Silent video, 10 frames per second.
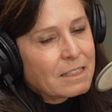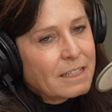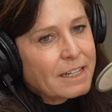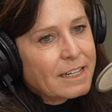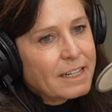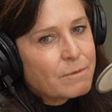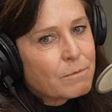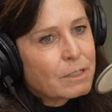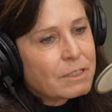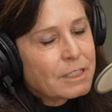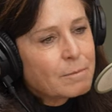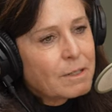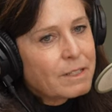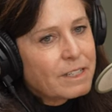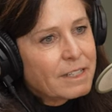I really
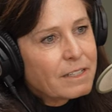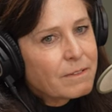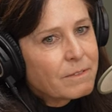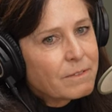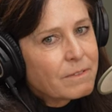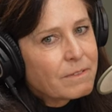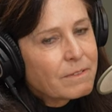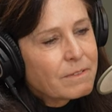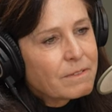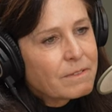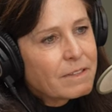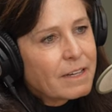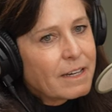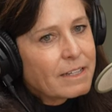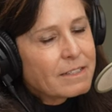believe
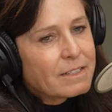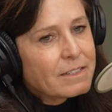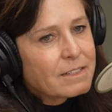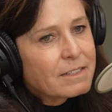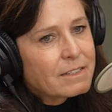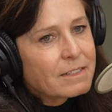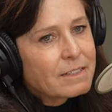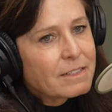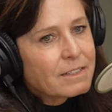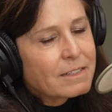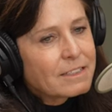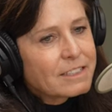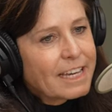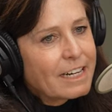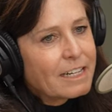that
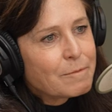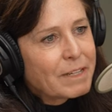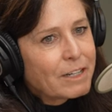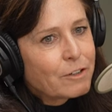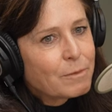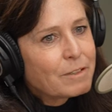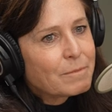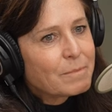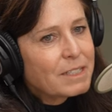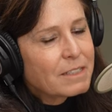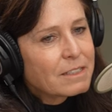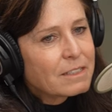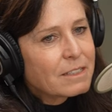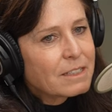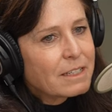this candidate management
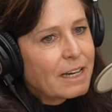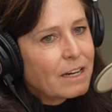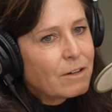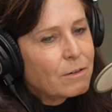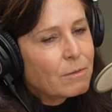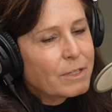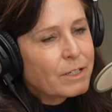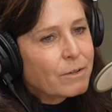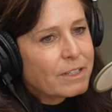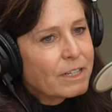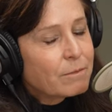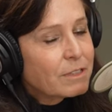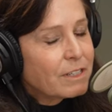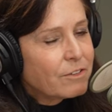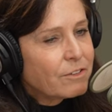piece and how we create
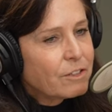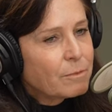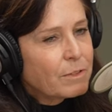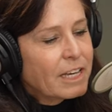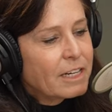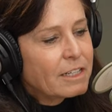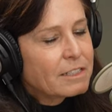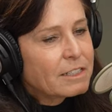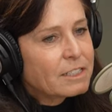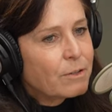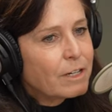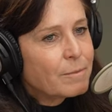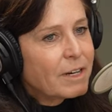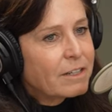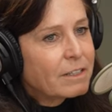relationships with candidates is going
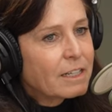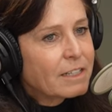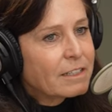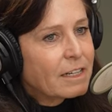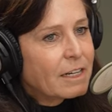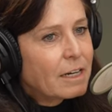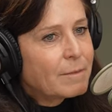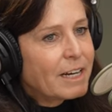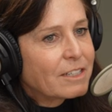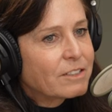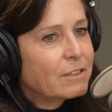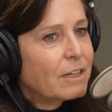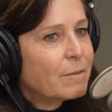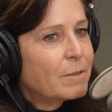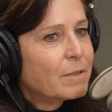to matter. Like, I'm going to ask you
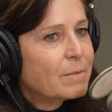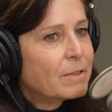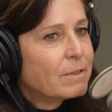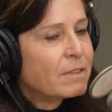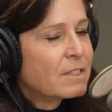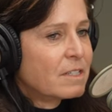how many people,